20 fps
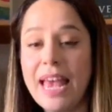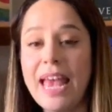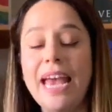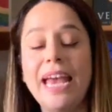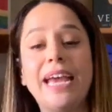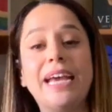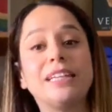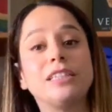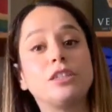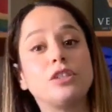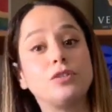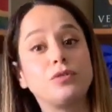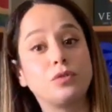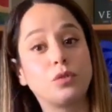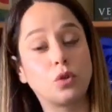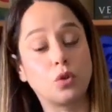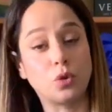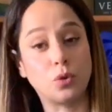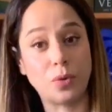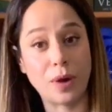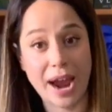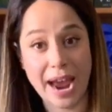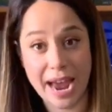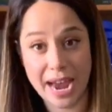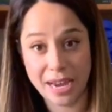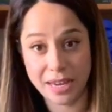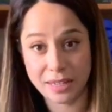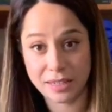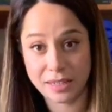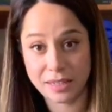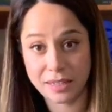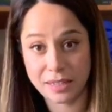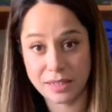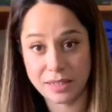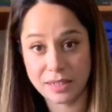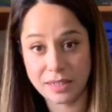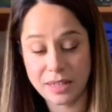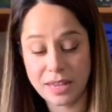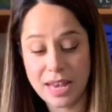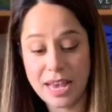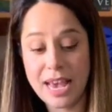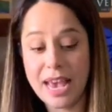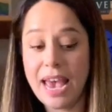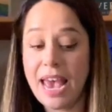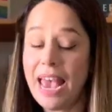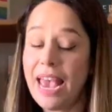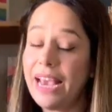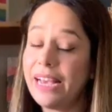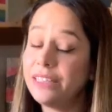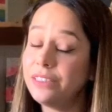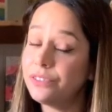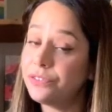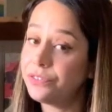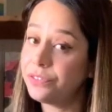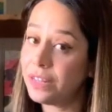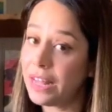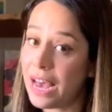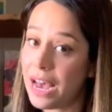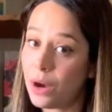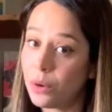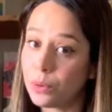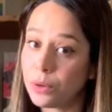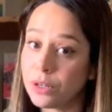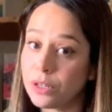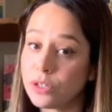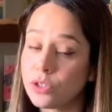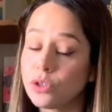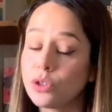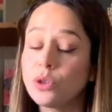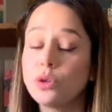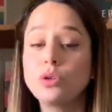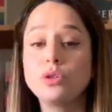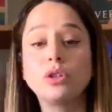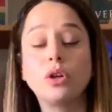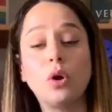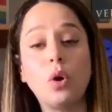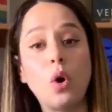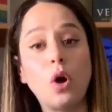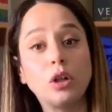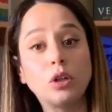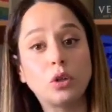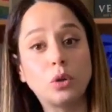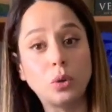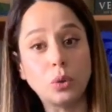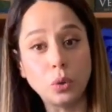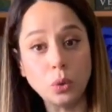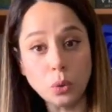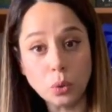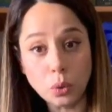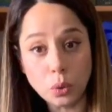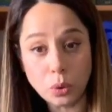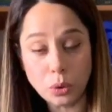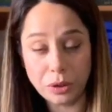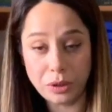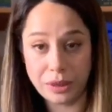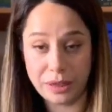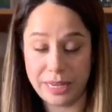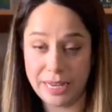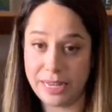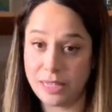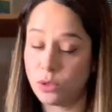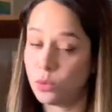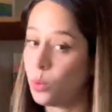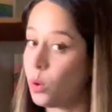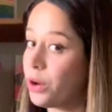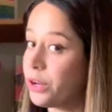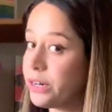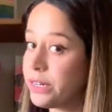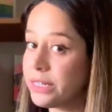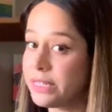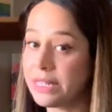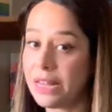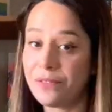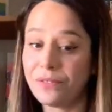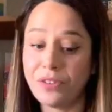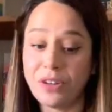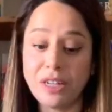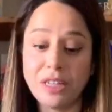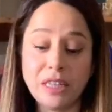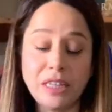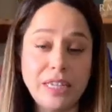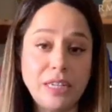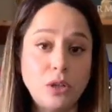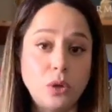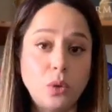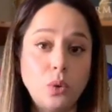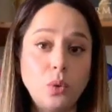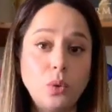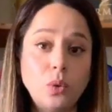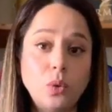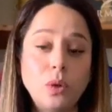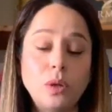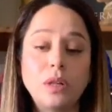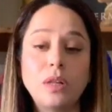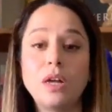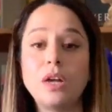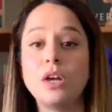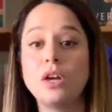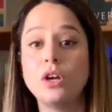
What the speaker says: and of grass and flowers. So those are all cool things. Water is definitely cool.